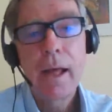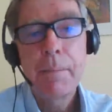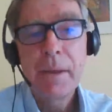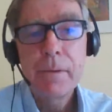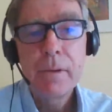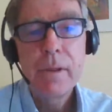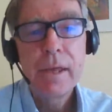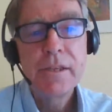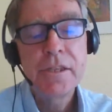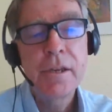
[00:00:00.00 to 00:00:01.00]
mean,
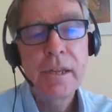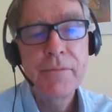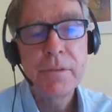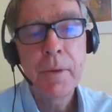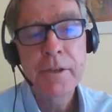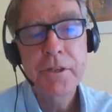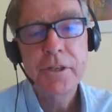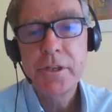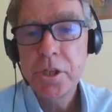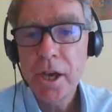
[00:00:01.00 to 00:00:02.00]
certainly for the
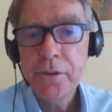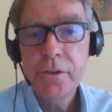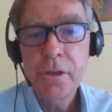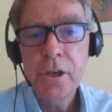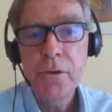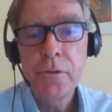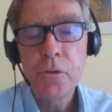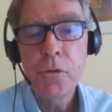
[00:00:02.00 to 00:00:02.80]
Masters in Childhood and Youth,